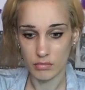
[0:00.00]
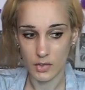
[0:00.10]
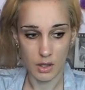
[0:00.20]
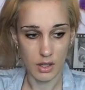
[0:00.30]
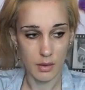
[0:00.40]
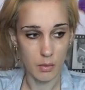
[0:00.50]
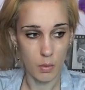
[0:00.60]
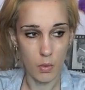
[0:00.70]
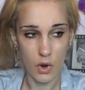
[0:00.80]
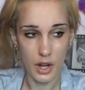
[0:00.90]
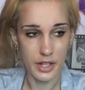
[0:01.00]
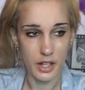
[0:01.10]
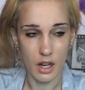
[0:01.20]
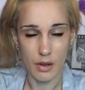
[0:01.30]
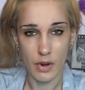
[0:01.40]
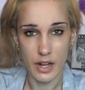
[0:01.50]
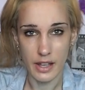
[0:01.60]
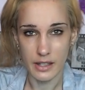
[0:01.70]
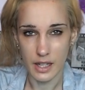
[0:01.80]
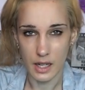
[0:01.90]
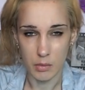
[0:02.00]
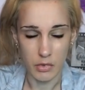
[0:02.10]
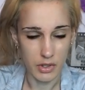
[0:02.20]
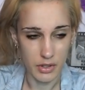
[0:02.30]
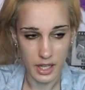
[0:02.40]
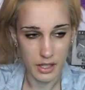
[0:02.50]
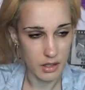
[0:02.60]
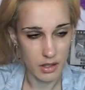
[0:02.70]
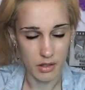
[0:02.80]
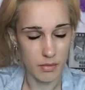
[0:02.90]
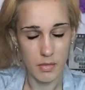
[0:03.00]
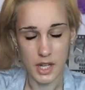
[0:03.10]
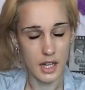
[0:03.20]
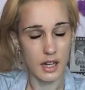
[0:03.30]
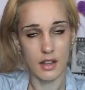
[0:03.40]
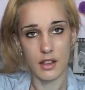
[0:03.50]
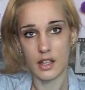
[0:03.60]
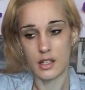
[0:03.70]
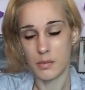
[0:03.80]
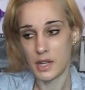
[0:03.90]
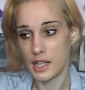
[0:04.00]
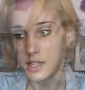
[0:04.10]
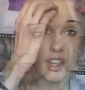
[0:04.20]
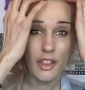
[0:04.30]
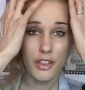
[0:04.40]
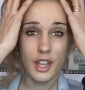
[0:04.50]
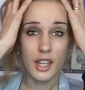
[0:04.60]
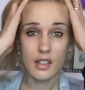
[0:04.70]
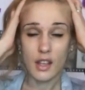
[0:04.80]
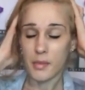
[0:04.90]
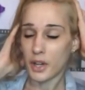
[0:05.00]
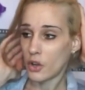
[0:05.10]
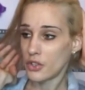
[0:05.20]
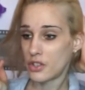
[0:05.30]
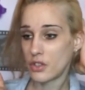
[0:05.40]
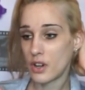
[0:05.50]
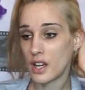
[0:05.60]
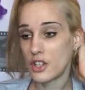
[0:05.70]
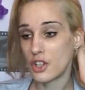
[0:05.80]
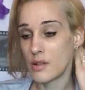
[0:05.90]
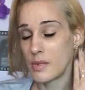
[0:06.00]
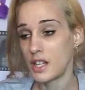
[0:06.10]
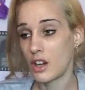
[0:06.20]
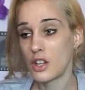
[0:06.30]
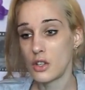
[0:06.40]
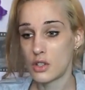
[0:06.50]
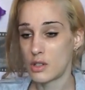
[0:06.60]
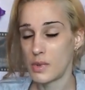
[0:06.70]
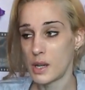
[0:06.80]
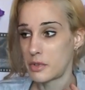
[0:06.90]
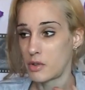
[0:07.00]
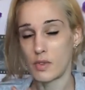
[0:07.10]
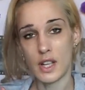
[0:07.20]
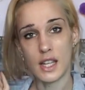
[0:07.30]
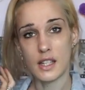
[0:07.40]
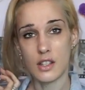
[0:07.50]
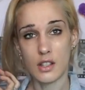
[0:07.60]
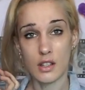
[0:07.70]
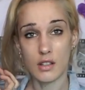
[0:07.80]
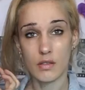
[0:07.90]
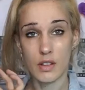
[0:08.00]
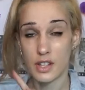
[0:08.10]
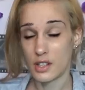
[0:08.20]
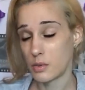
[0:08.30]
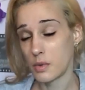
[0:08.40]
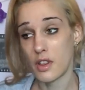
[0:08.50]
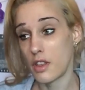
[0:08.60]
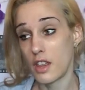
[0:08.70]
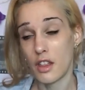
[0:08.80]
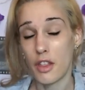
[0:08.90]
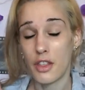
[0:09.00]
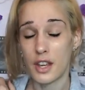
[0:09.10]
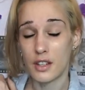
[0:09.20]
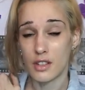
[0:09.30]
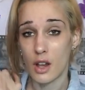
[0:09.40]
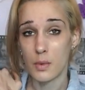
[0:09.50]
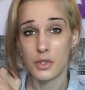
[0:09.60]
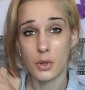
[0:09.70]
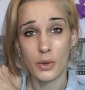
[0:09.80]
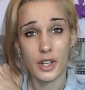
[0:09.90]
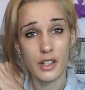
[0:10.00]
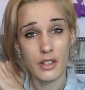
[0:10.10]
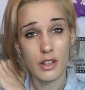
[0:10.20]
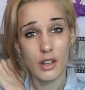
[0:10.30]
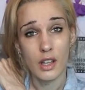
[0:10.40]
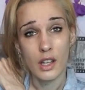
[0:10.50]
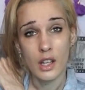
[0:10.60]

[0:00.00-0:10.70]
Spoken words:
I'm like, why did I write that down? That doesn't mean anything to me. The other thing is like my concentration. I mean, I used to be able to read, and this is one of the other things that I was talking to